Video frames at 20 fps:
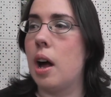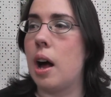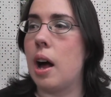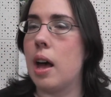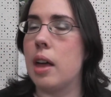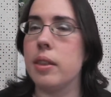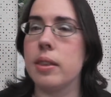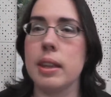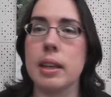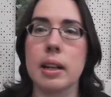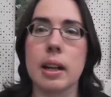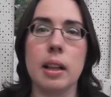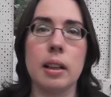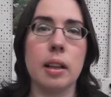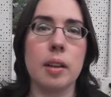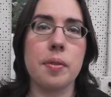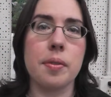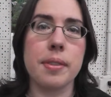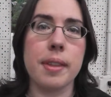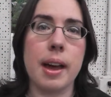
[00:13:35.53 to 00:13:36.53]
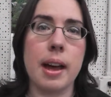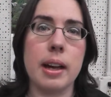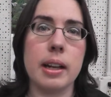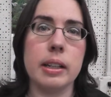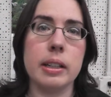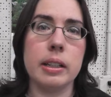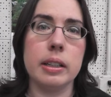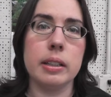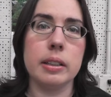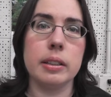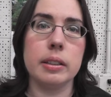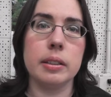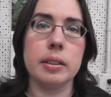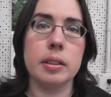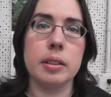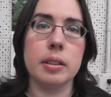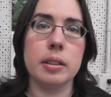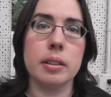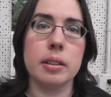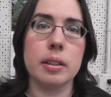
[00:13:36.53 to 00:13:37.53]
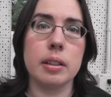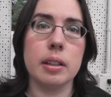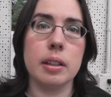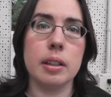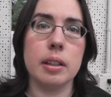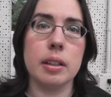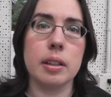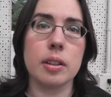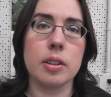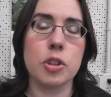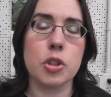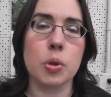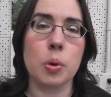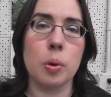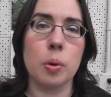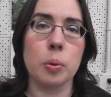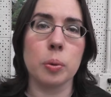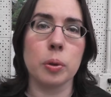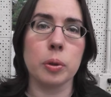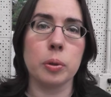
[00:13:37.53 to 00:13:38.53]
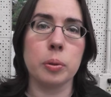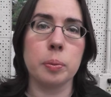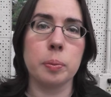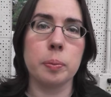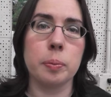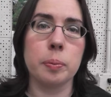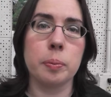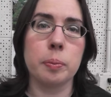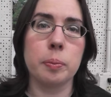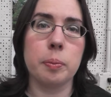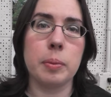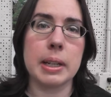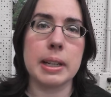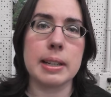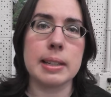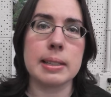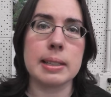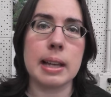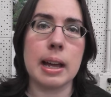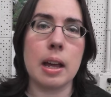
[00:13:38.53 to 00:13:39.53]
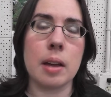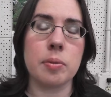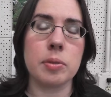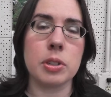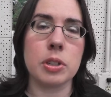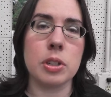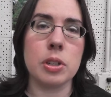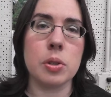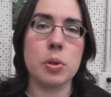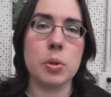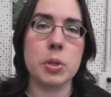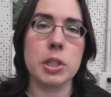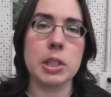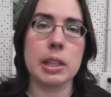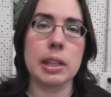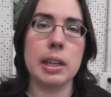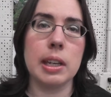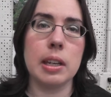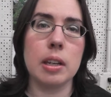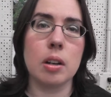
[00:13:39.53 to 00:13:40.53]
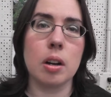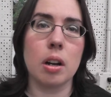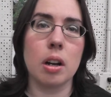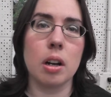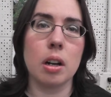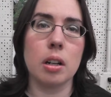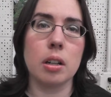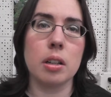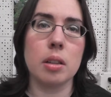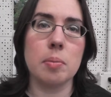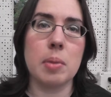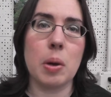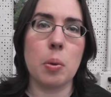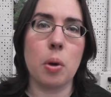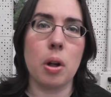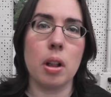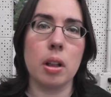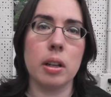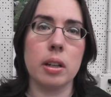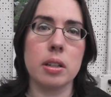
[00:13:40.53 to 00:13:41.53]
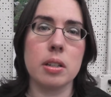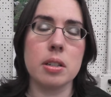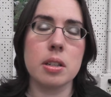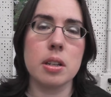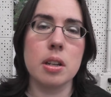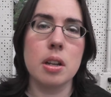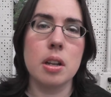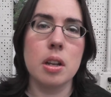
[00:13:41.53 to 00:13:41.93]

I think I left that in the control room because I have to use the key card in my wallet